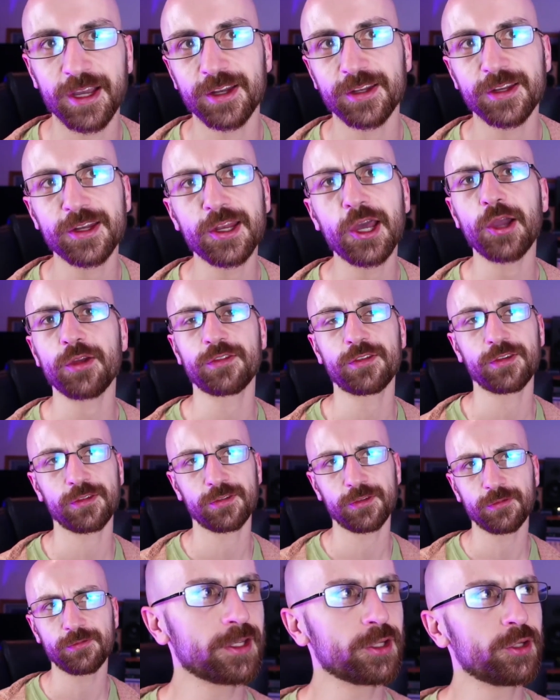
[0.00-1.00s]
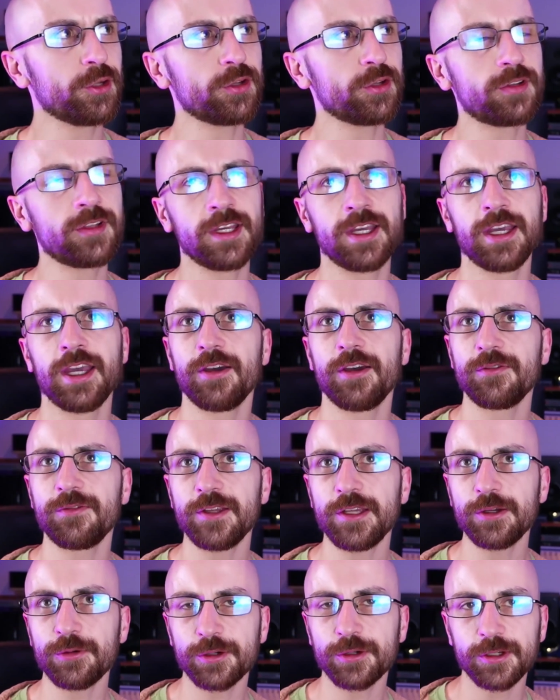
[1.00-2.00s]
I don't know. It's just a good,
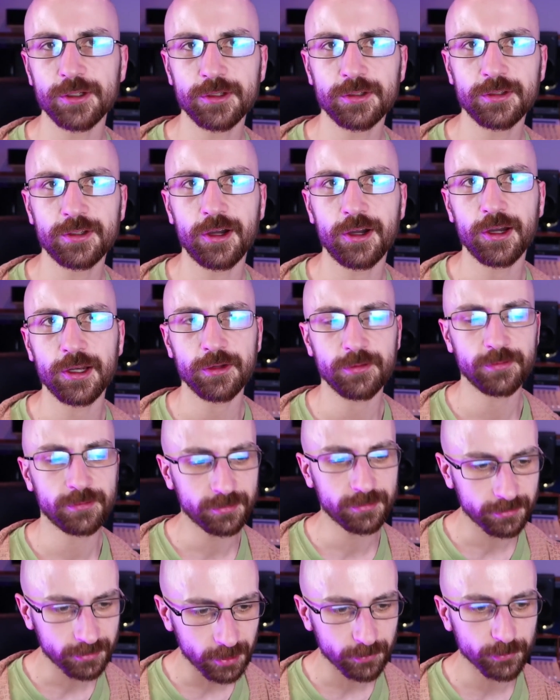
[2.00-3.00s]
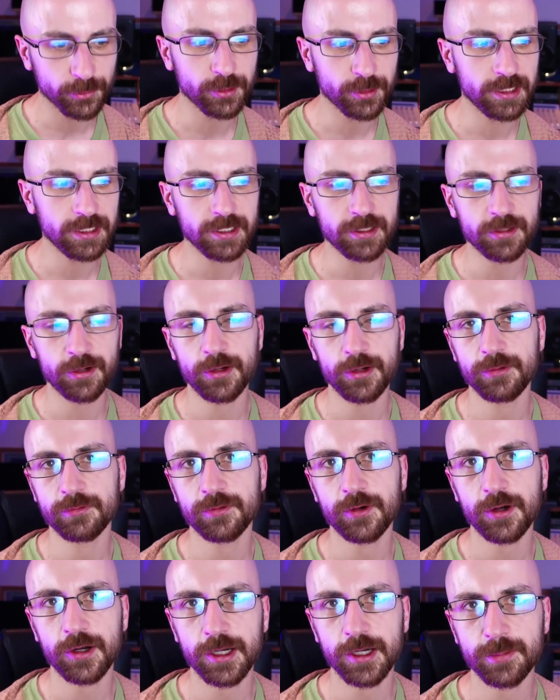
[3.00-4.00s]
feel-good kind of summery kind of
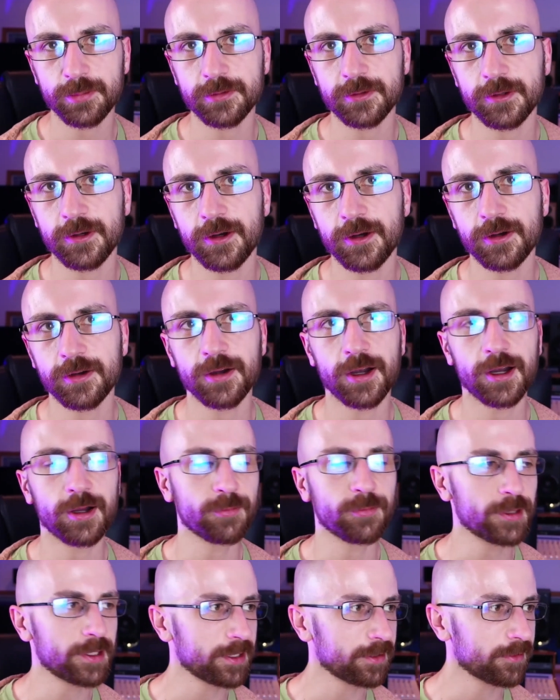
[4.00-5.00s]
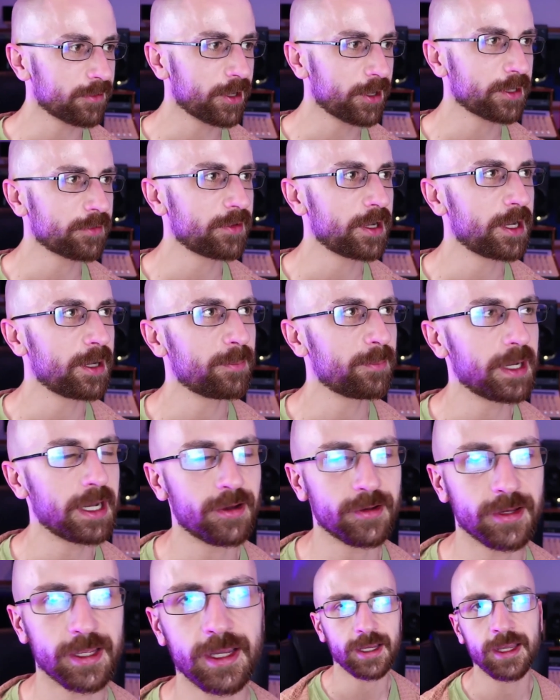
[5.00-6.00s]
vibe song. I really like that
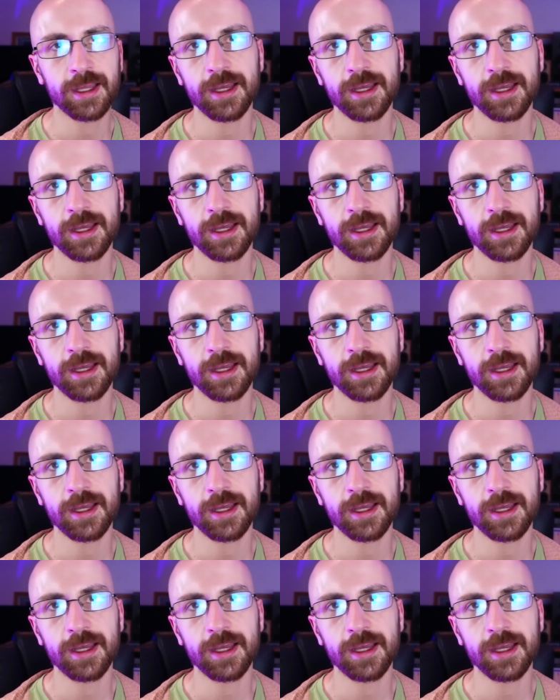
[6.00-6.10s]
about it.